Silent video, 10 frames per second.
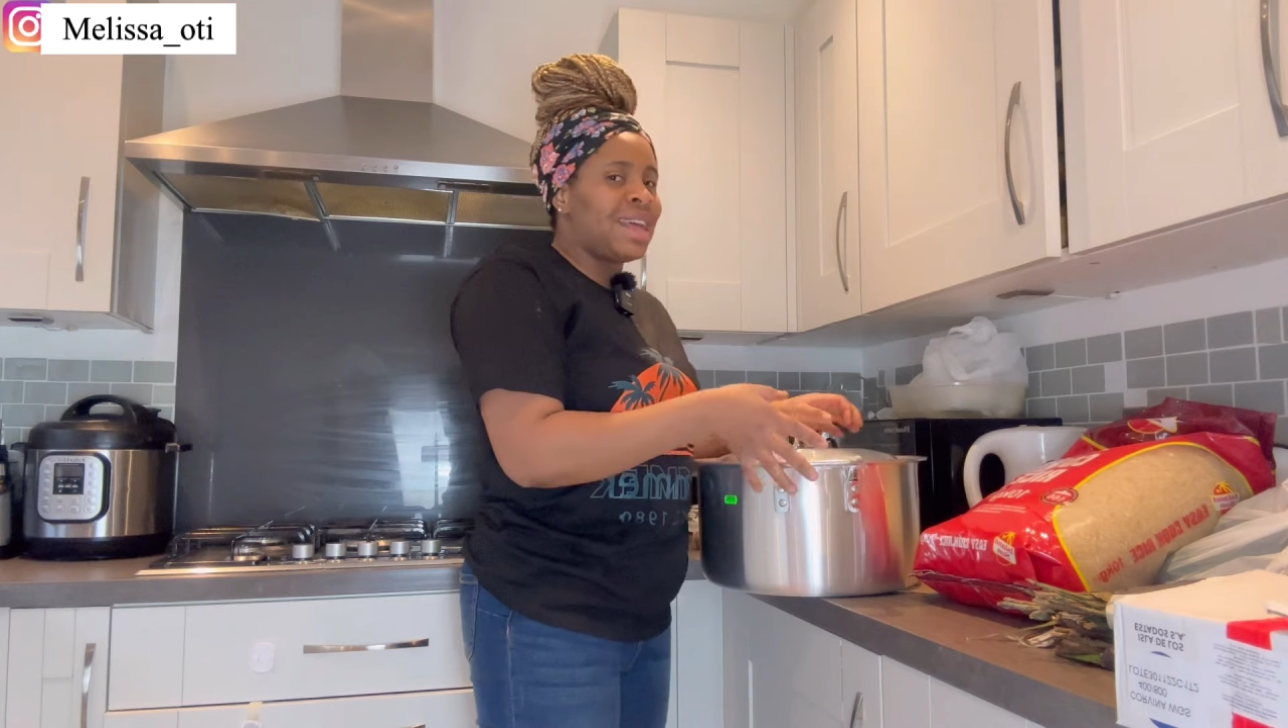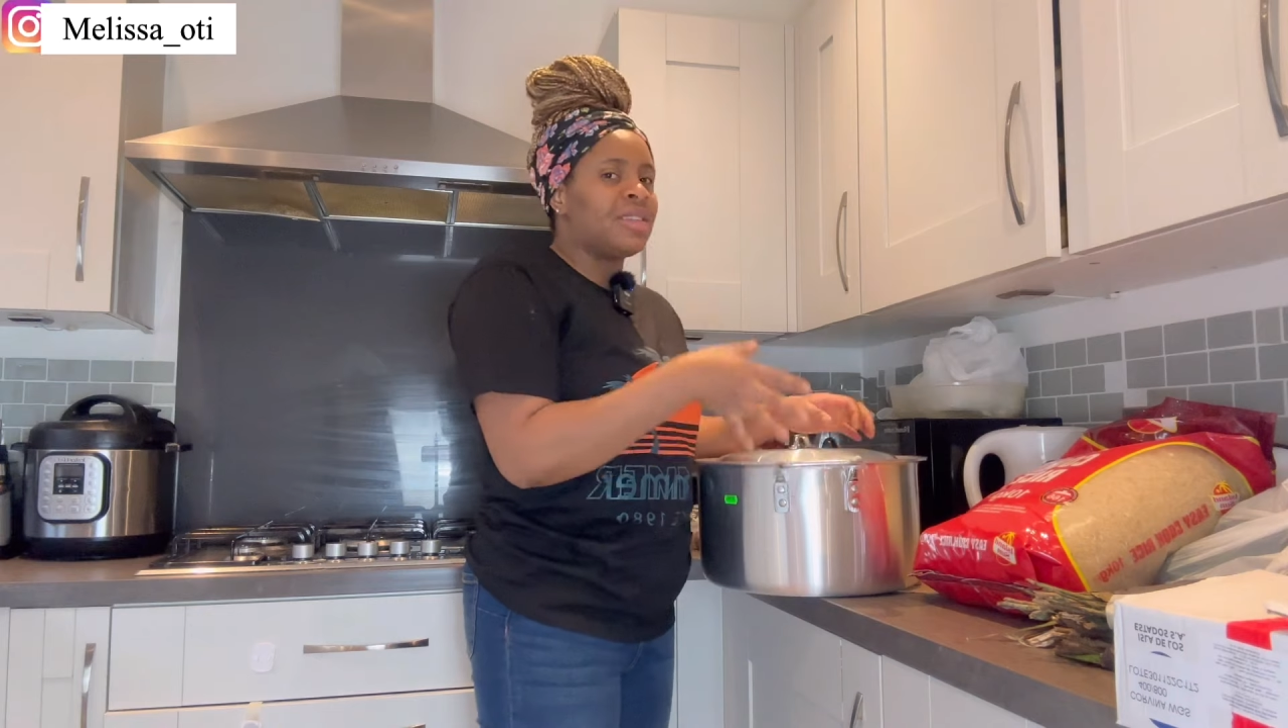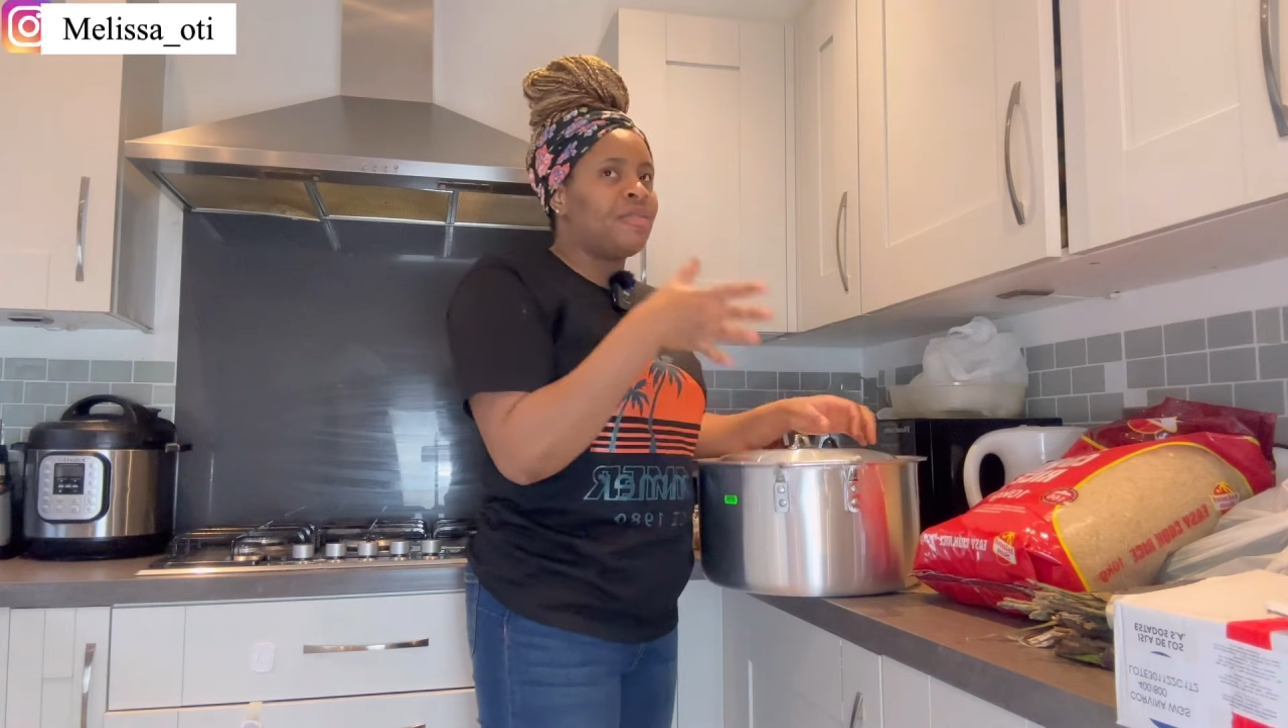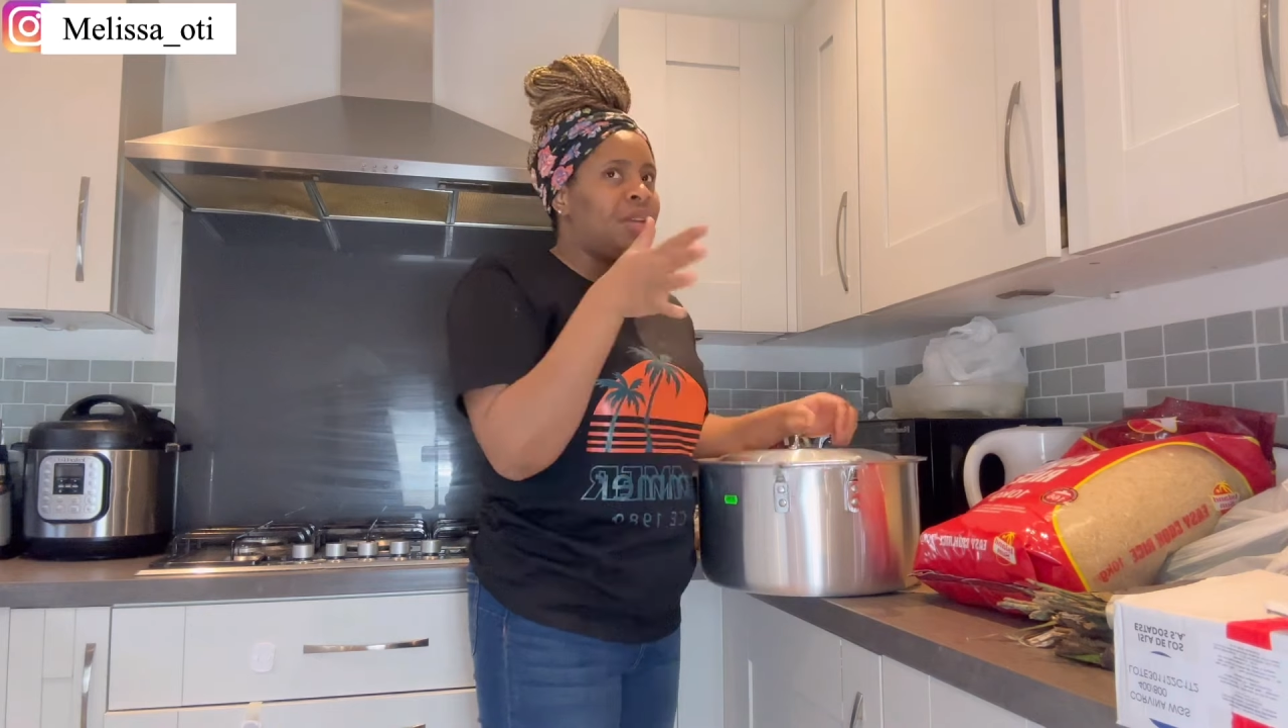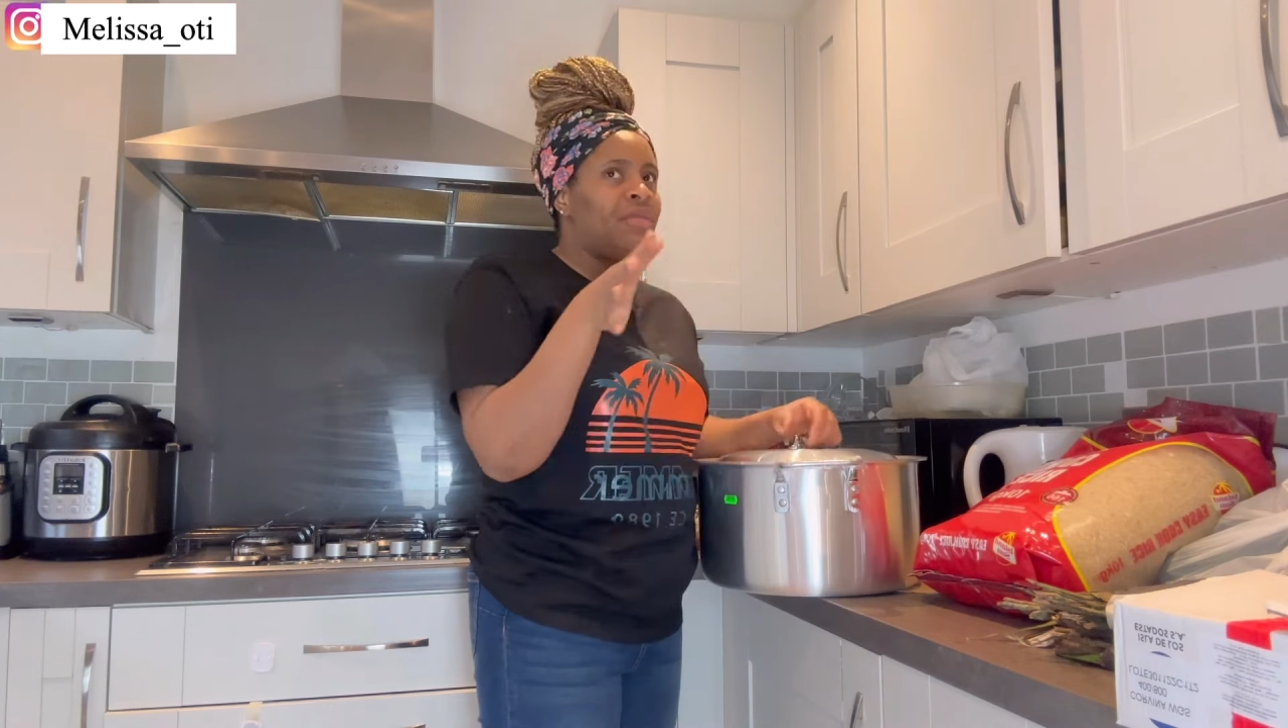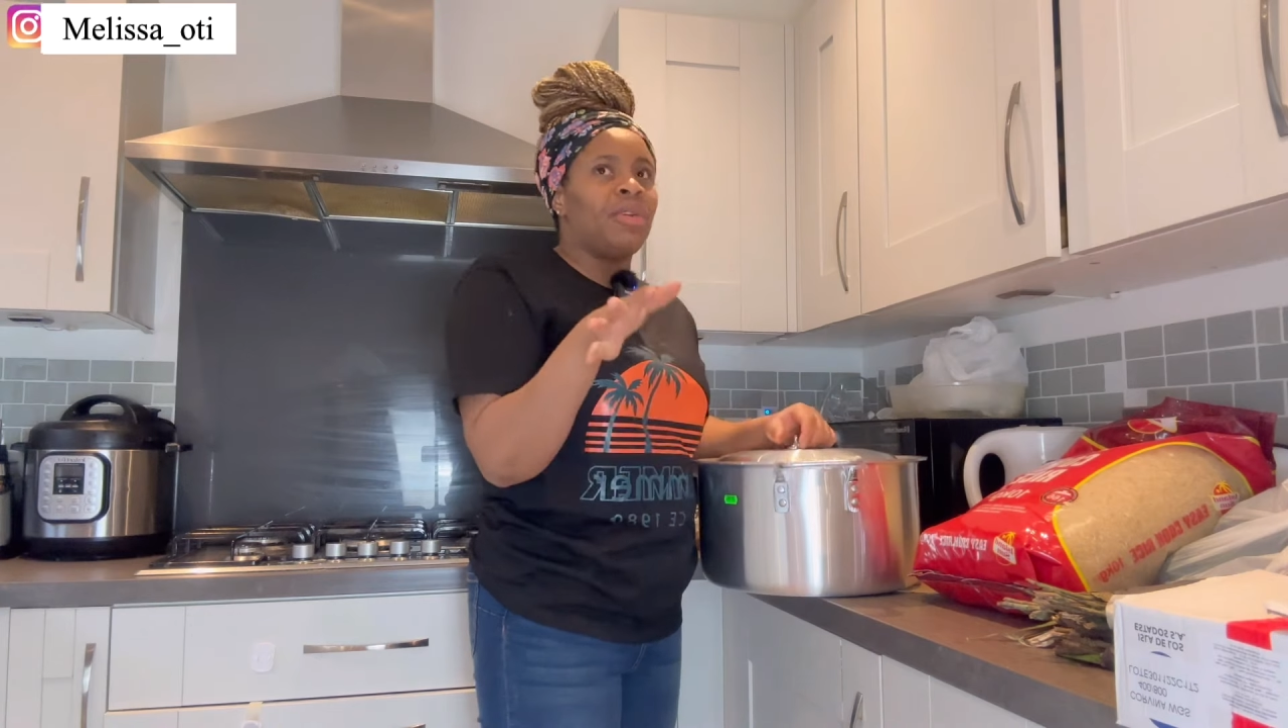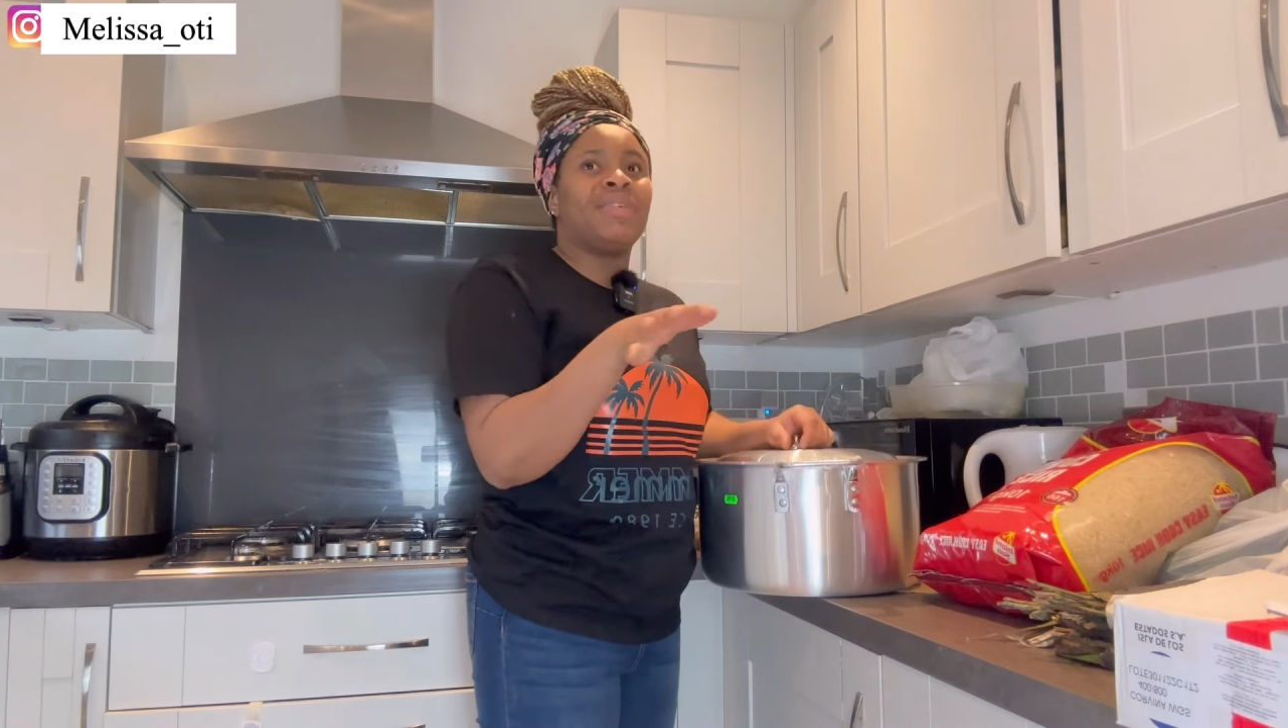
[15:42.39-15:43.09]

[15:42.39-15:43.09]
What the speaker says: that flavor.